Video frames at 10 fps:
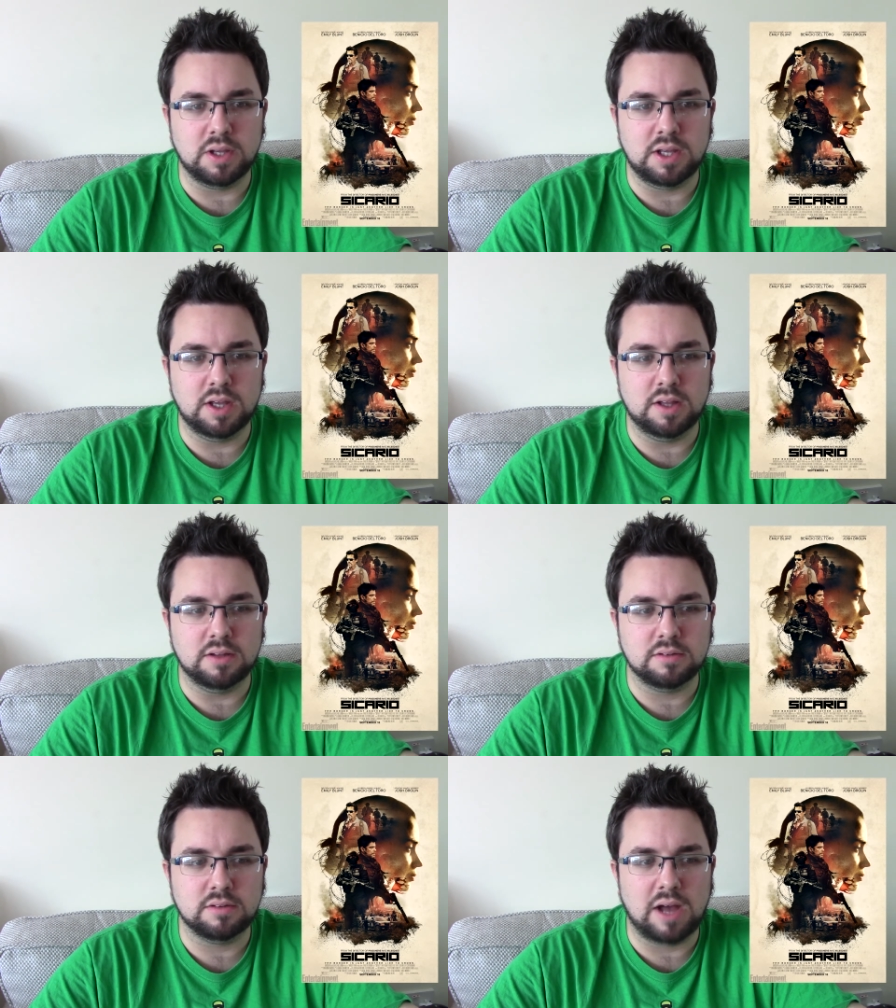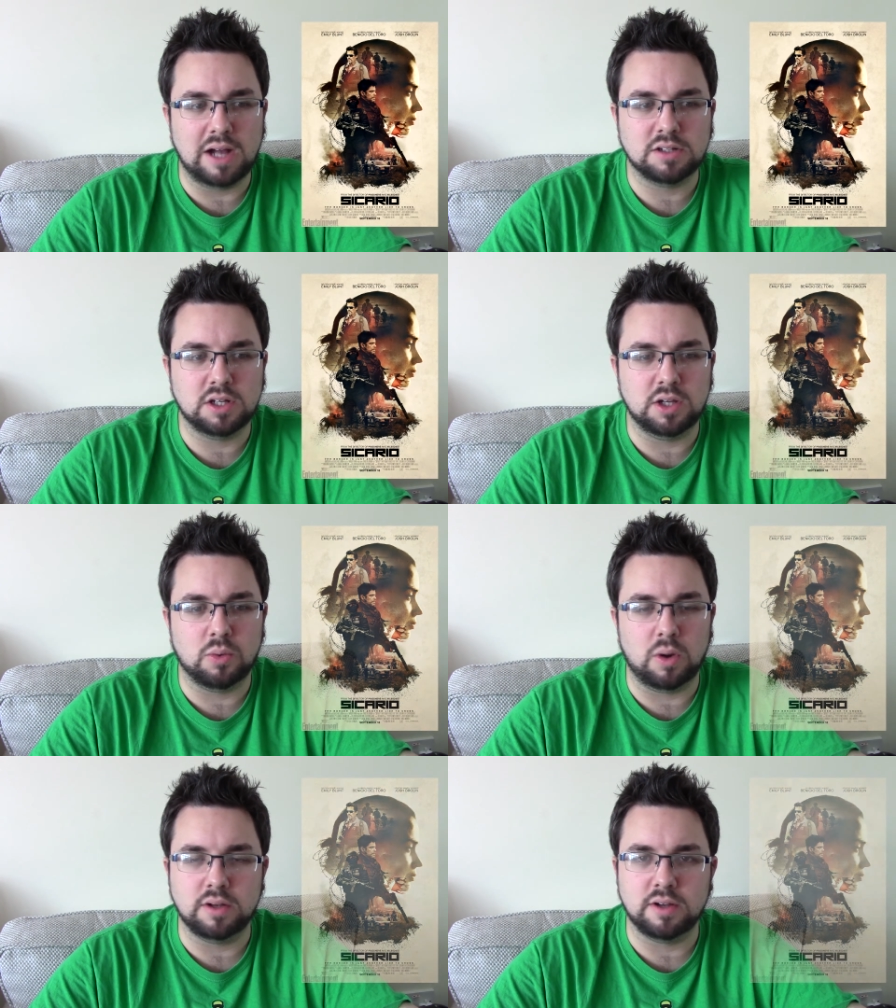He is actually
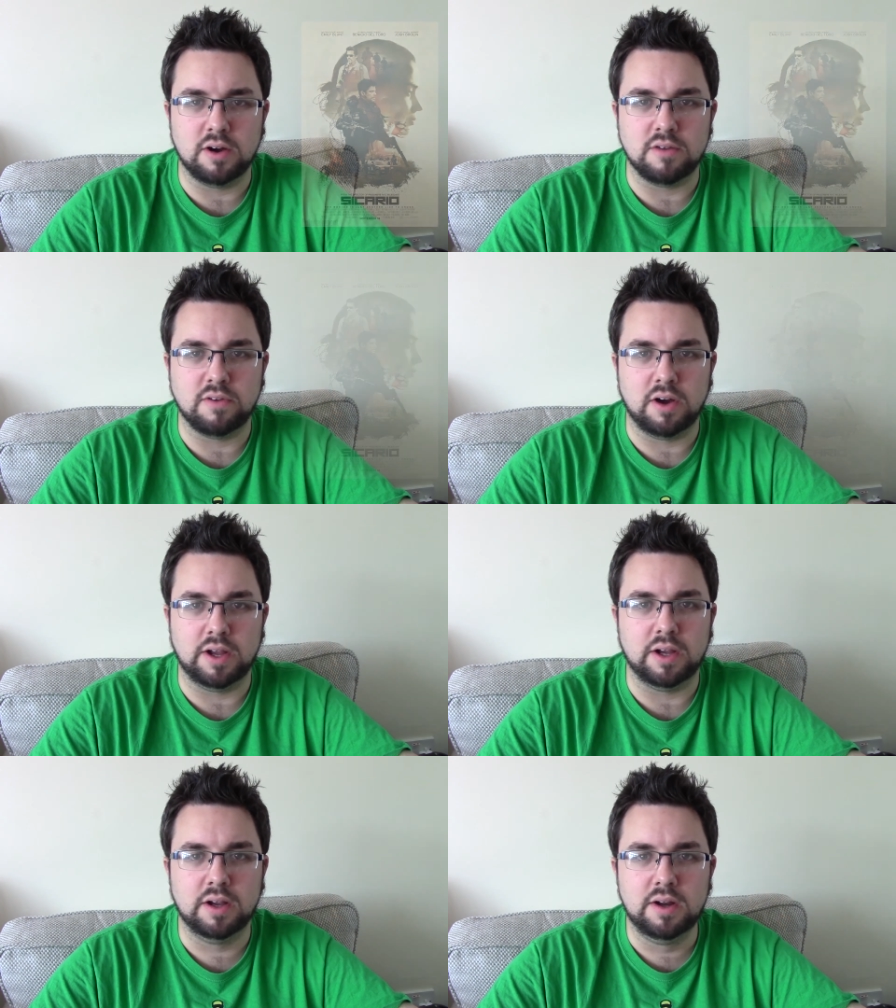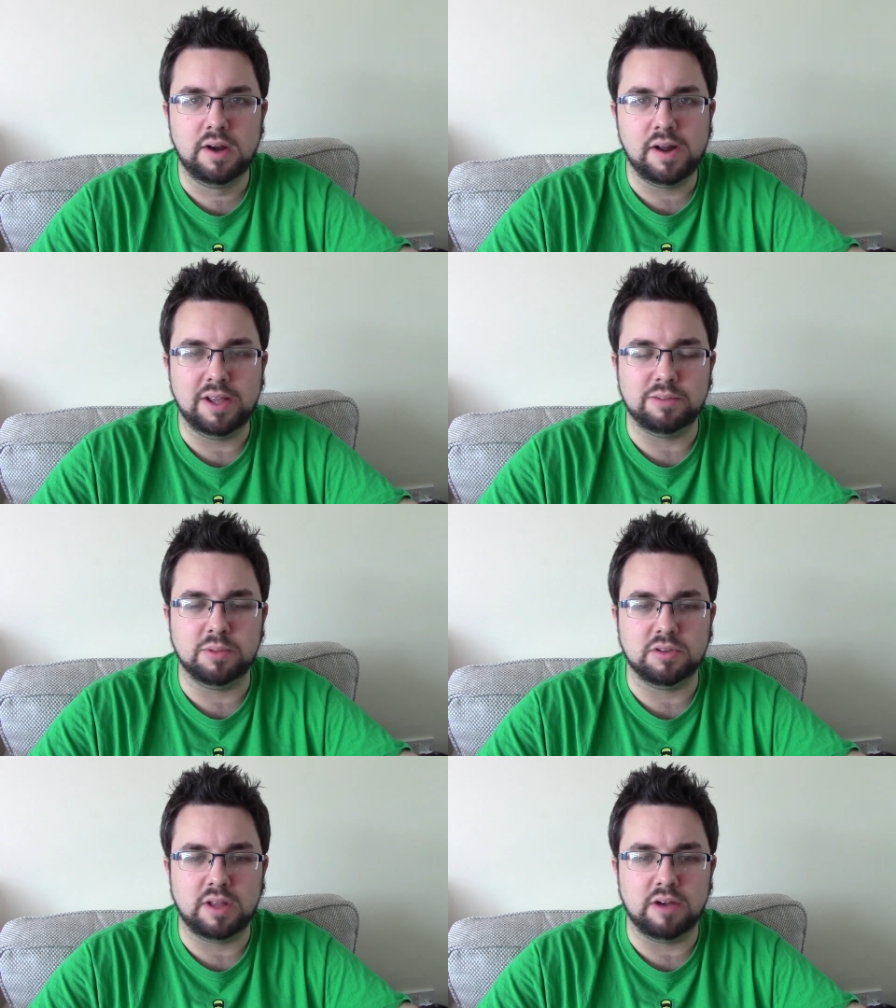quite terrifying. He's
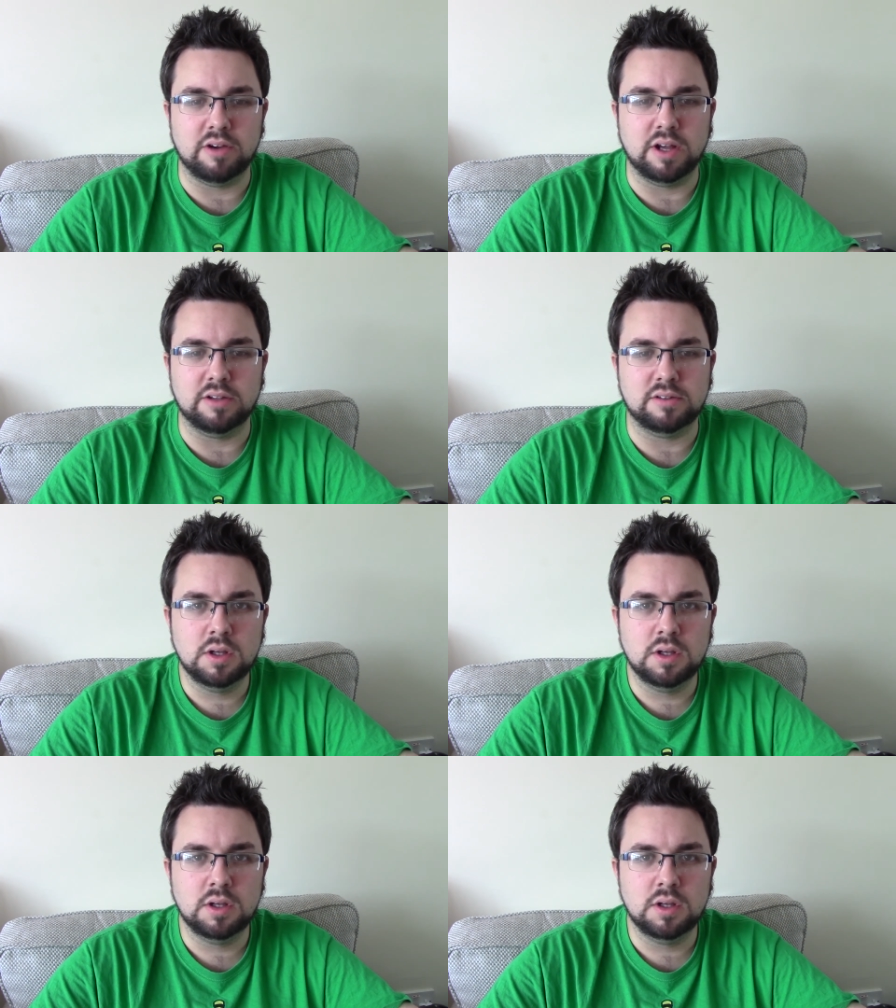mysterious.